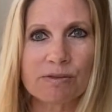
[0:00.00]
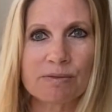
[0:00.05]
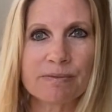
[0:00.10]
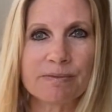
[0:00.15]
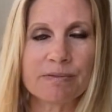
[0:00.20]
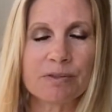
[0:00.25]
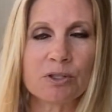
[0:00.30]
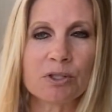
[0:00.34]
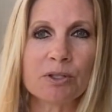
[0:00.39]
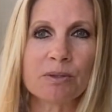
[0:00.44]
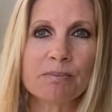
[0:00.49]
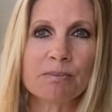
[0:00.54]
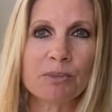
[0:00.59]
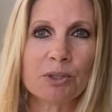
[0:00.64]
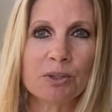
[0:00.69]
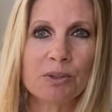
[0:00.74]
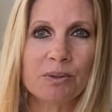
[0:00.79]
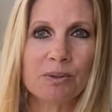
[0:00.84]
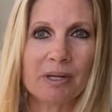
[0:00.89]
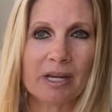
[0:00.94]
full
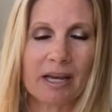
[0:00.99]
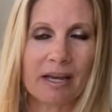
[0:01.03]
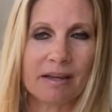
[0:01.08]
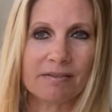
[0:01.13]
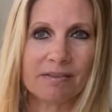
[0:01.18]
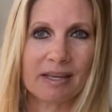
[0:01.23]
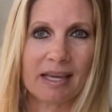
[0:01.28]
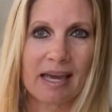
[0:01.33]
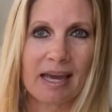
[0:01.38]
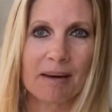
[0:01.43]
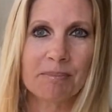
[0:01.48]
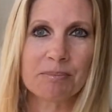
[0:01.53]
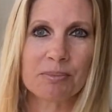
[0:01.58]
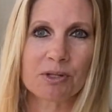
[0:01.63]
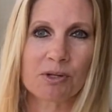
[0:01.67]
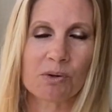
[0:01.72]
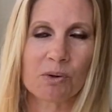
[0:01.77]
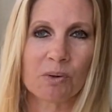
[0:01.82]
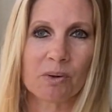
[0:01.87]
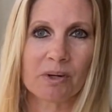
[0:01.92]
moon of
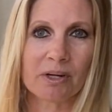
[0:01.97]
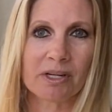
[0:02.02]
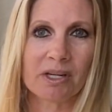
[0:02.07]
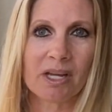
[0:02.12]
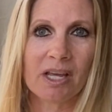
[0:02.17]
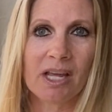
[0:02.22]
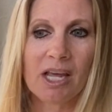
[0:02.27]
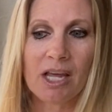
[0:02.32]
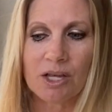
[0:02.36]
Capricorn